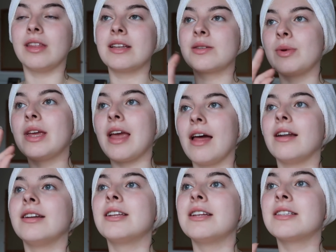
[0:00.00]
This
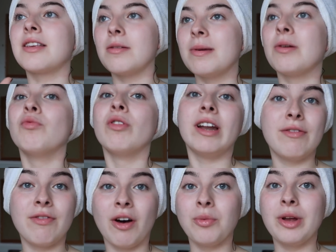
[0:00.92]
weekend is going to be a really
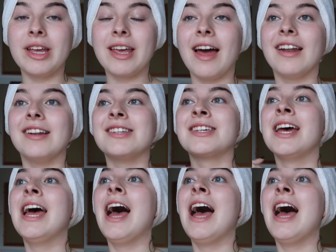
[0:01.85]
fun weekend